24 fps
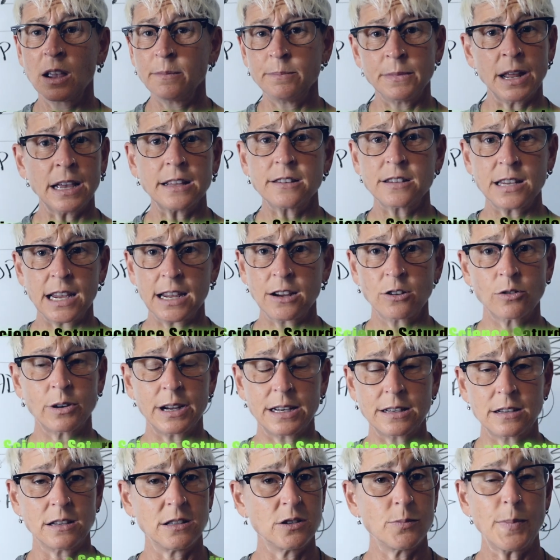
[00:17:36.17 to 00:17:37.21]
Not saying
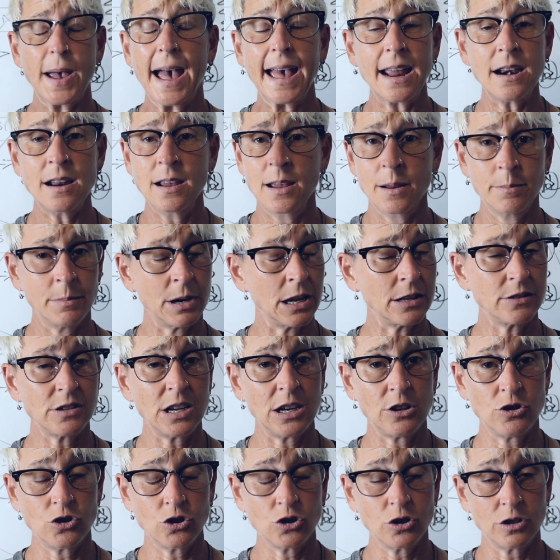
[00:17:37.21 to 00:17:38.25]
creatine's bad. Not
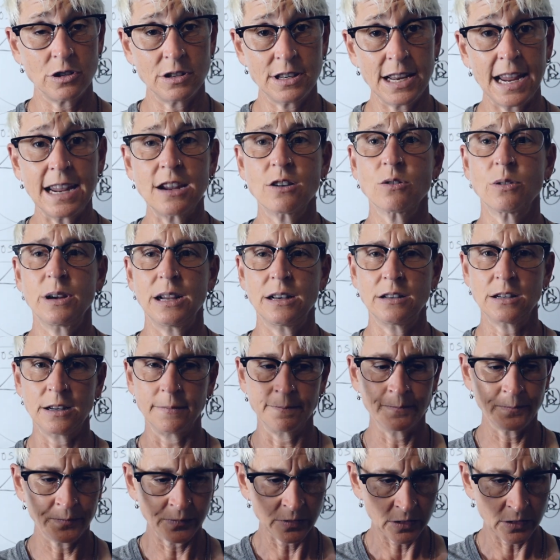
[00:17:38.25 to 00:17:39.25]
saying you shouldn't take creatine.